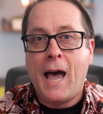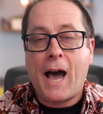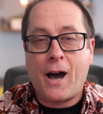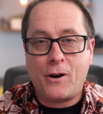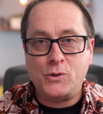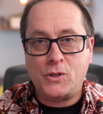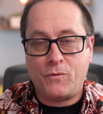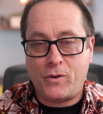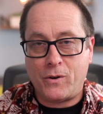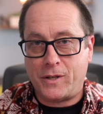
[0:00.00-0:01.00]
how
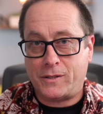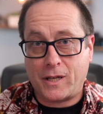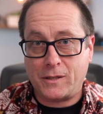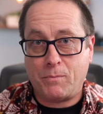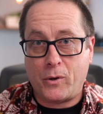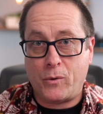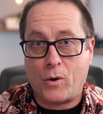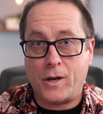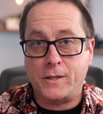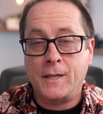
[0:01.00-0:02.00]
severe this exploit
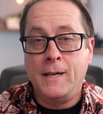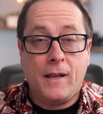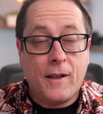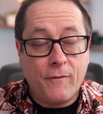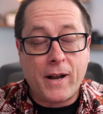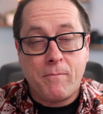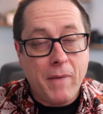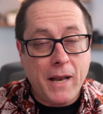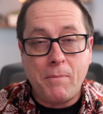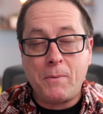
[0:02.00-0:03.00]
was. In fact,
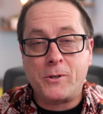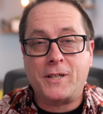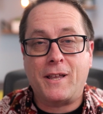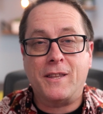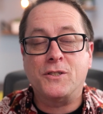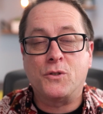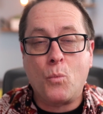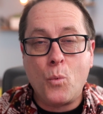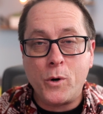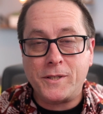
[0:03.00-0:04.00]
many people are saying this is the
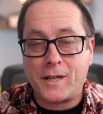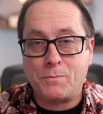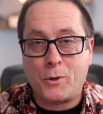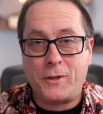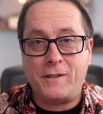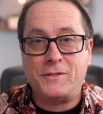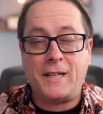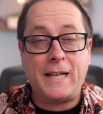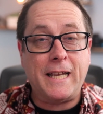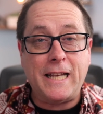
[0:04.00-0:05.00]
worst exploit they've
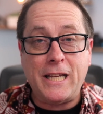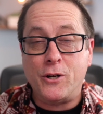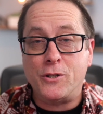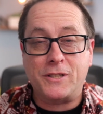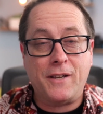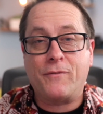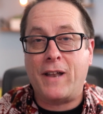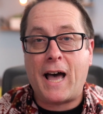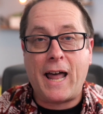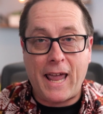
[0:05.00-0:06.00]
seen in years, if
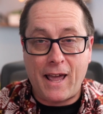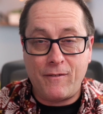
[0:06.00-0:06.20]
not